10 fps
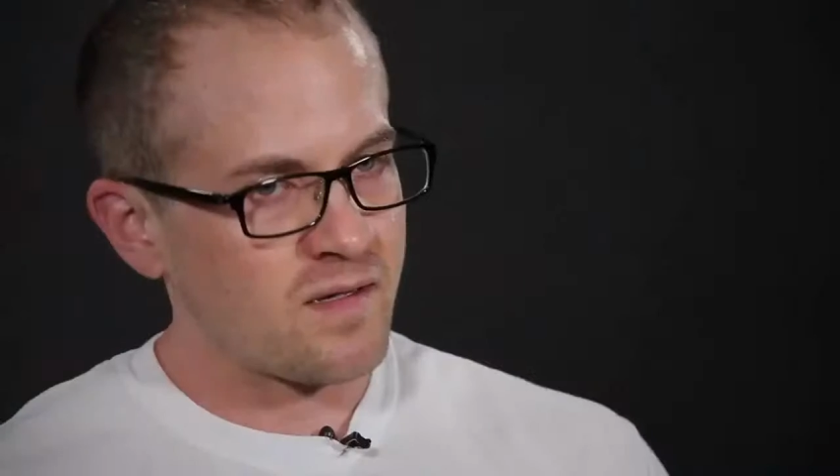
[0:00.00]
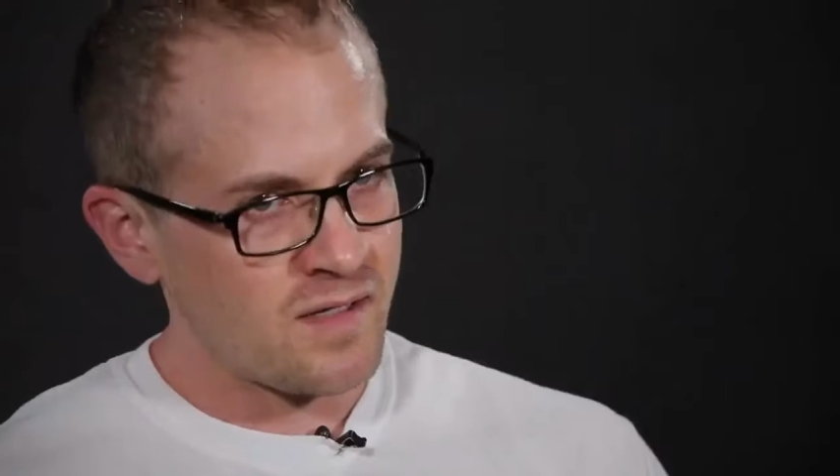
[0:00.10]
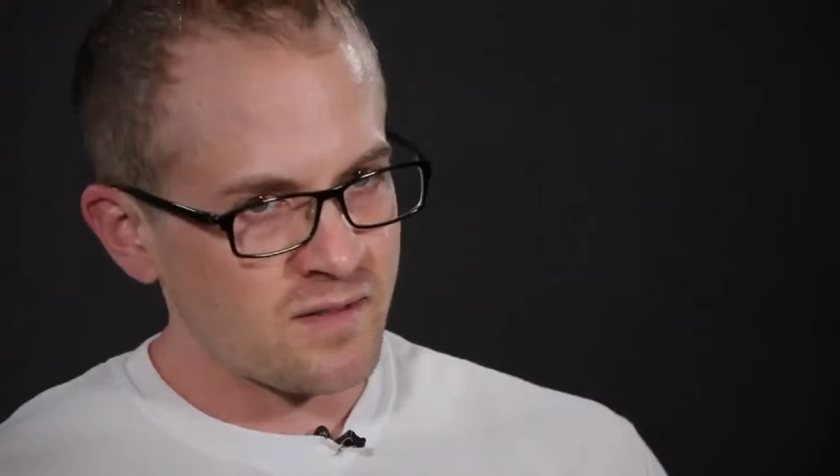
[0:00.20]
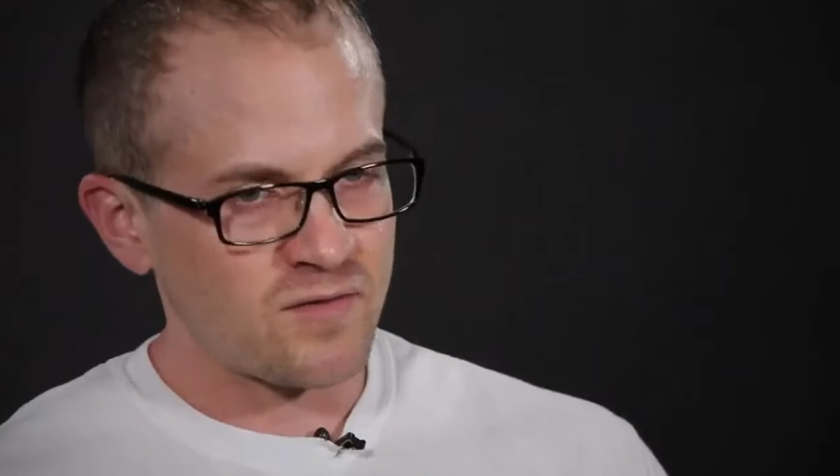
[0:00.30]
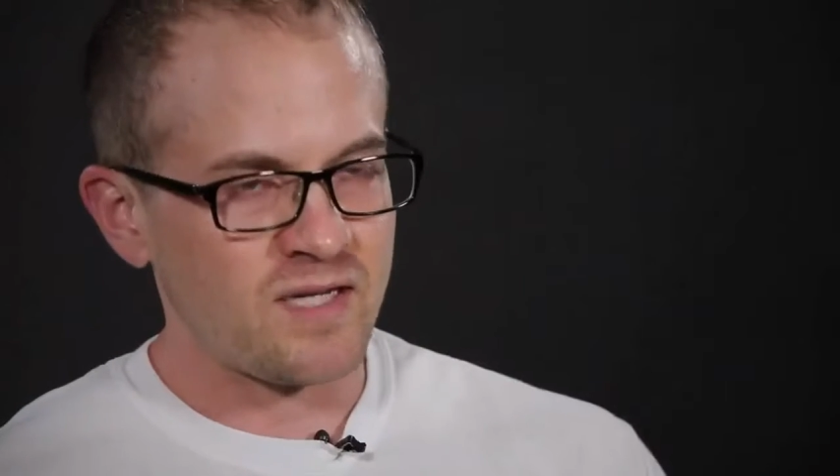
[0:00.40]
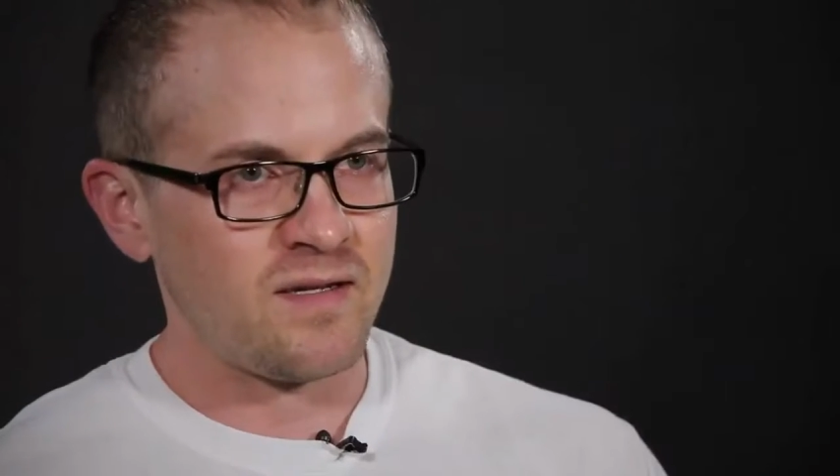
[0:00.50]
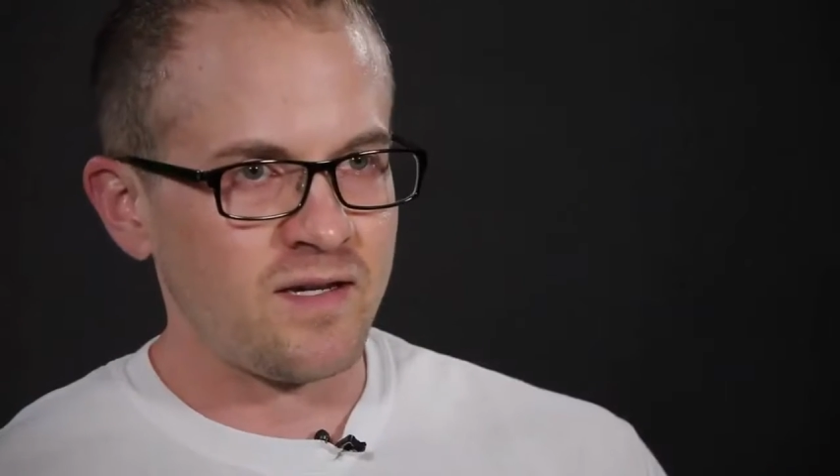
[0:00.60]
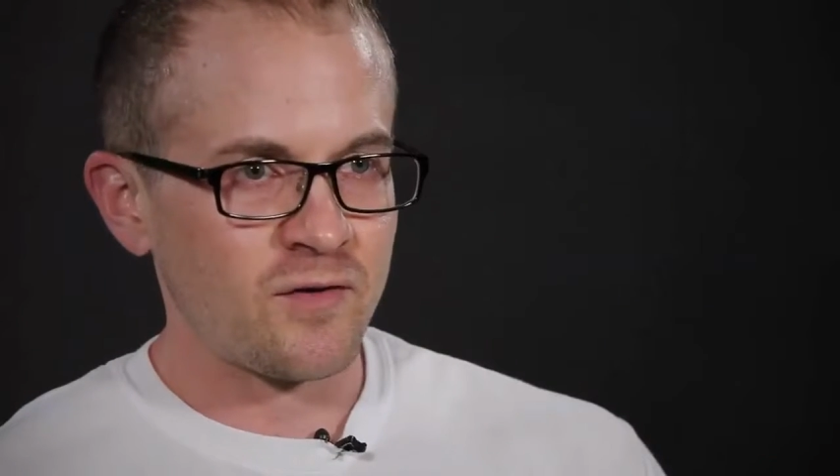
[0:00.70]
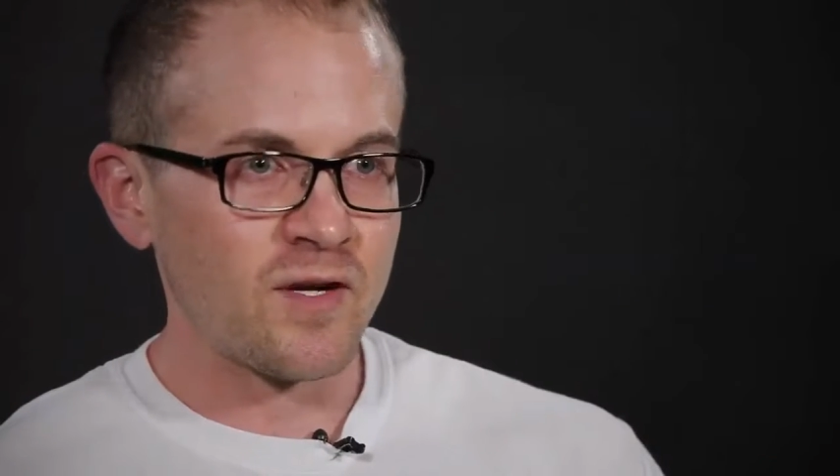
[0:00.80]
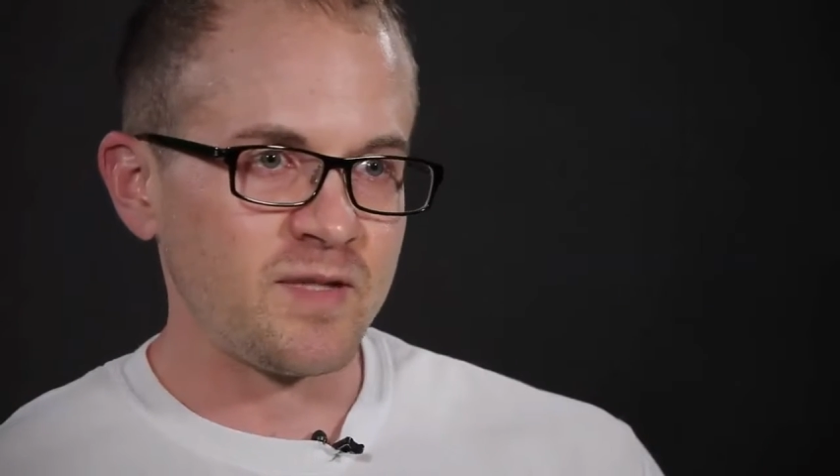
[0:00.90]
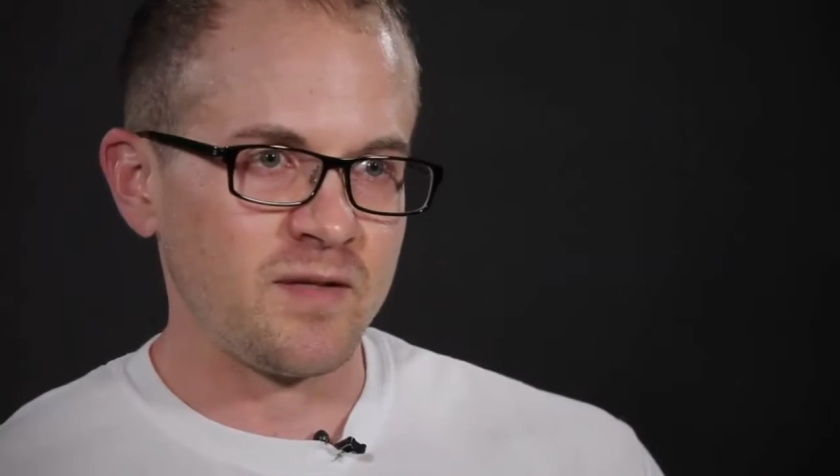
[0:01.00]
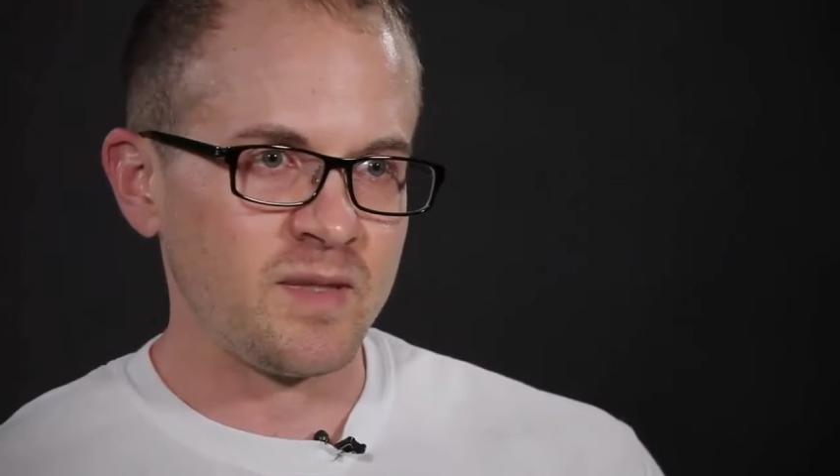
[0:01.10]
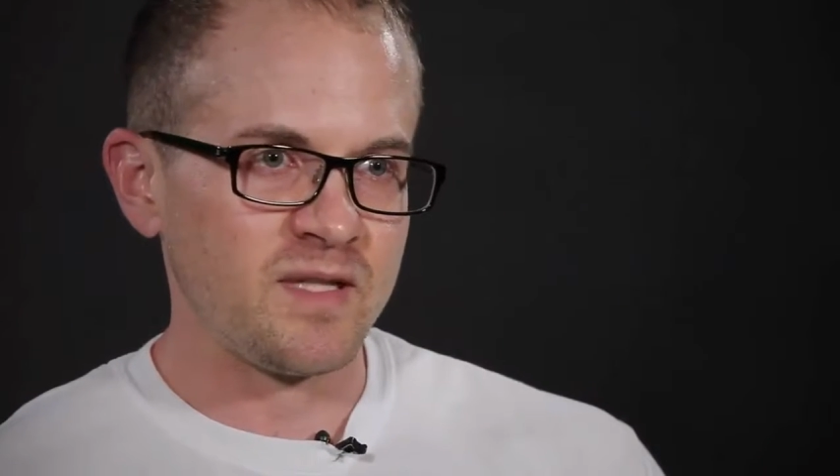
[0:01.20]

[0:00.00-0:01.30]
I tried to interrupt him and